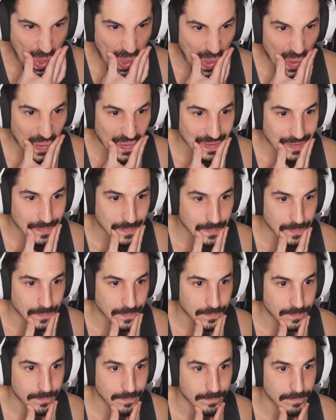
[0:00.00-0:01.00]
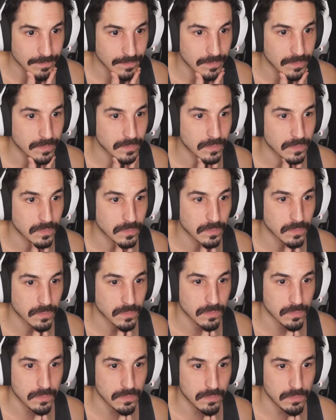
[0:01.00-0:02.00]

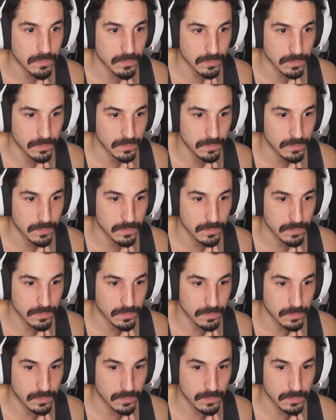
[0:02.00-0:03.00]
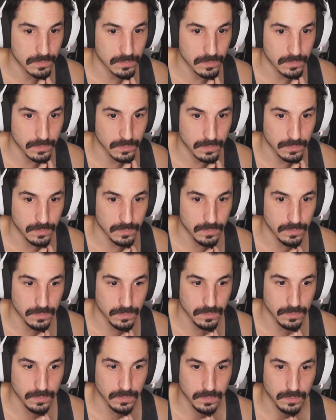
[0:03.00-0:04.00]

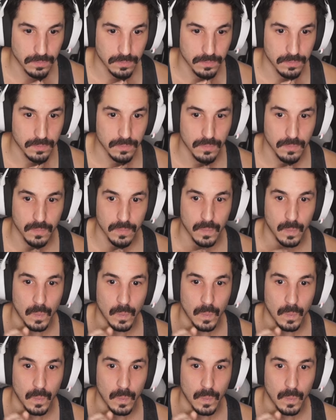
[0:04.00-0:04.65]
Nothing is said.